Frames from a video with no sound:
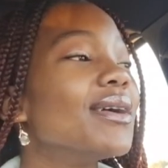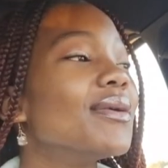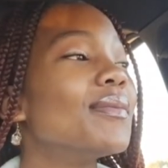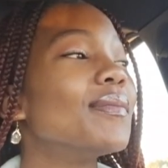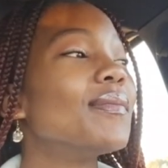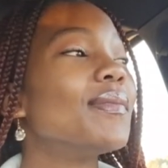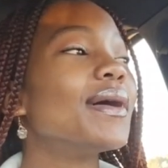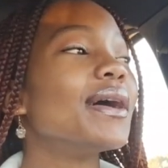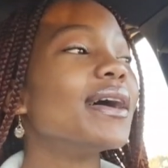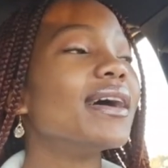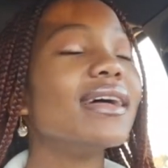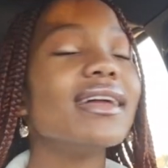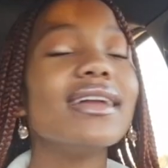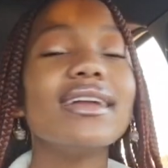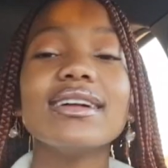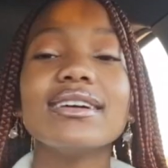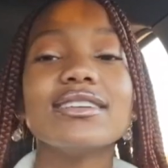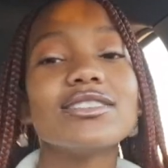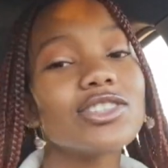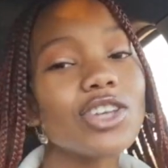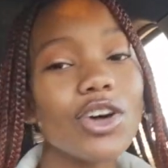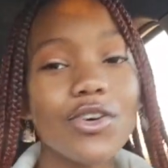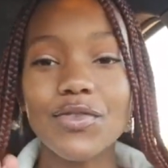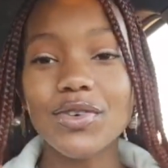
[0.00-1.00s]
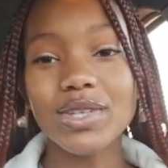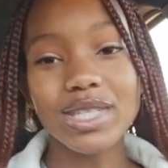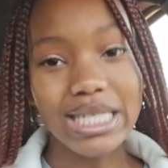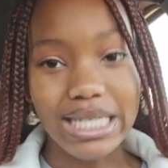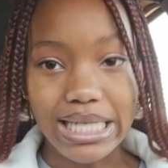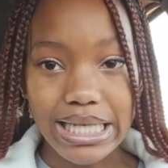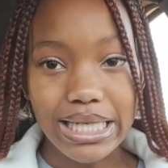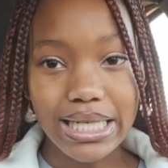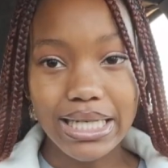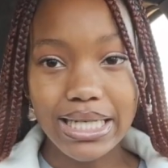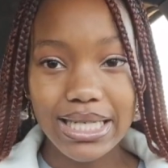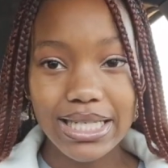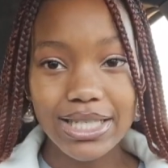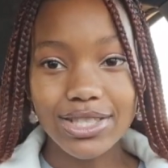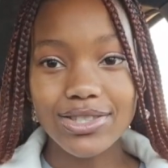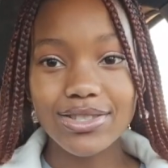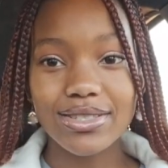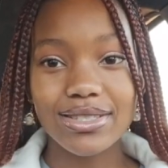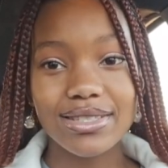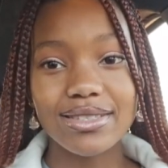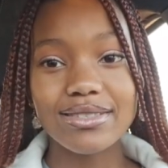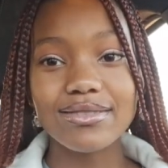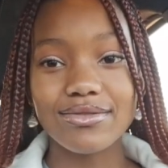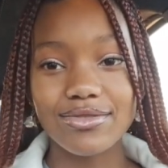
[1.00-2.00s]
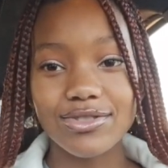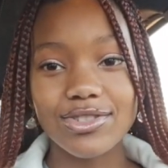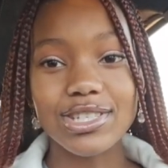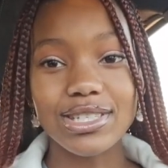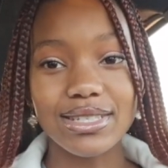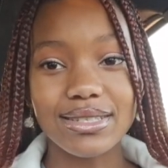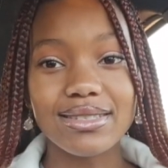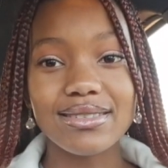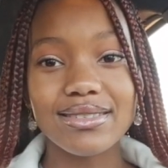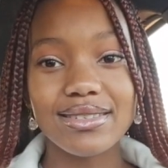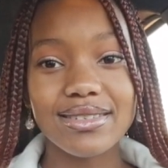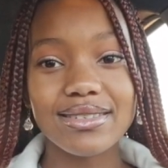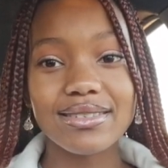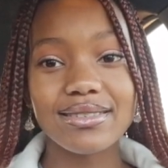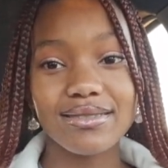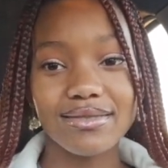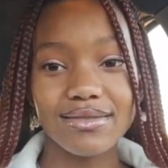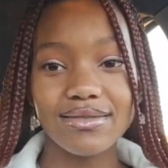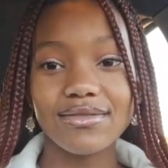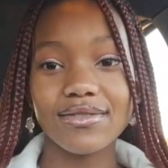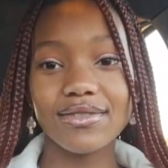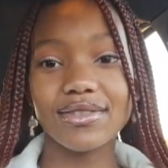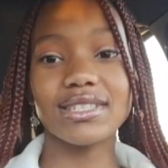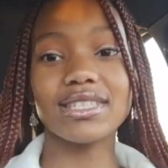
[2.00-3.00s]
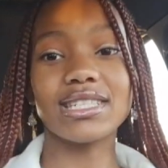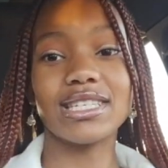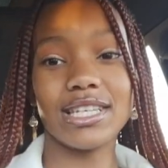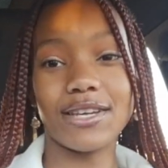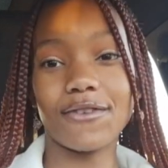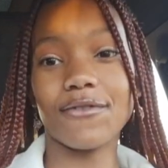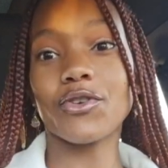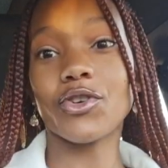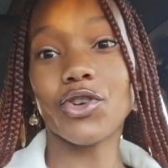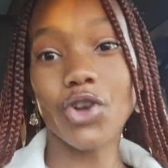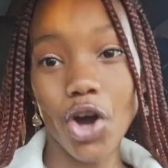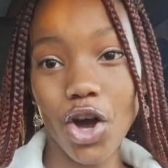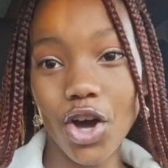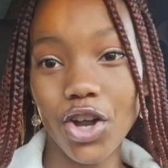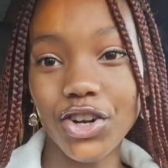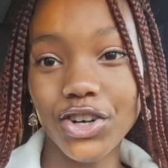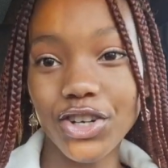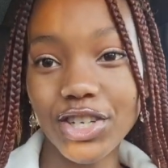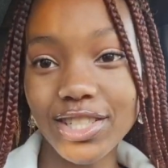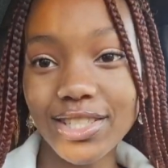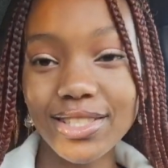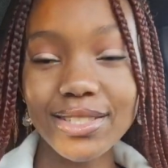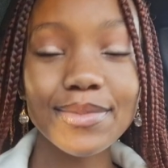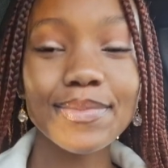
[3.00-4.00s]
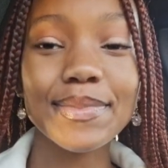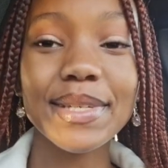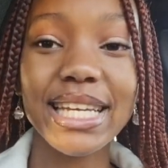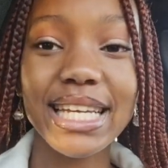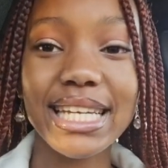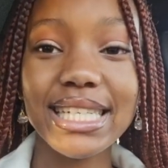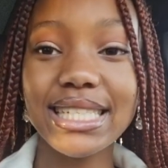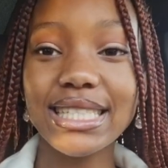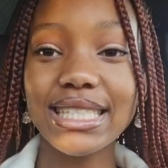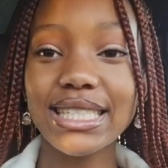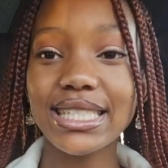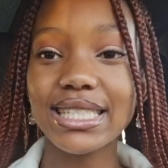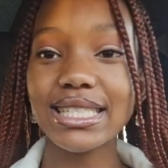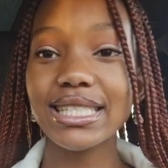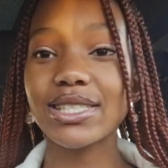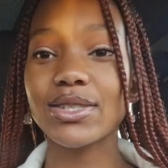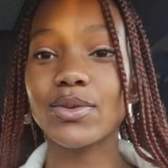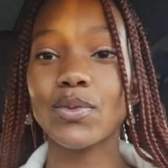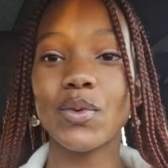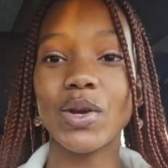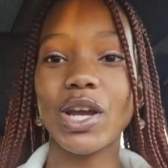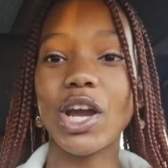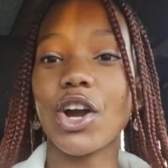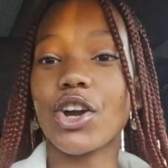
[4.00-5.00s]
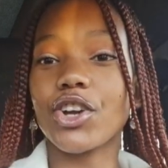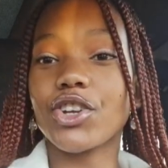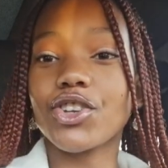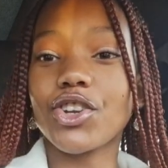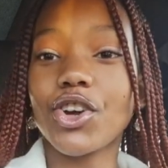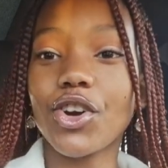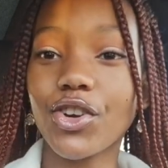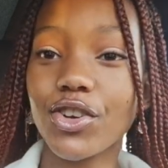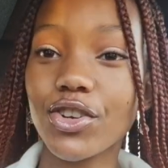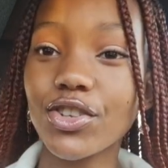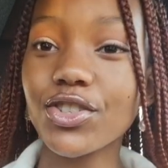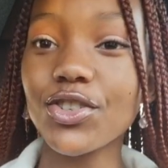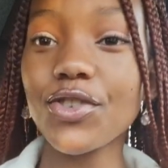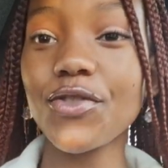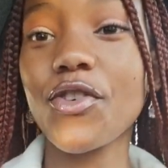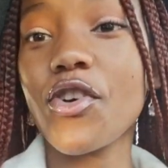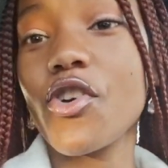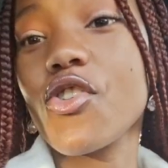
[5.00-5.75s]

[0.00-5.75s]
But it's not for D, it's just D for daughters, because we are daughters of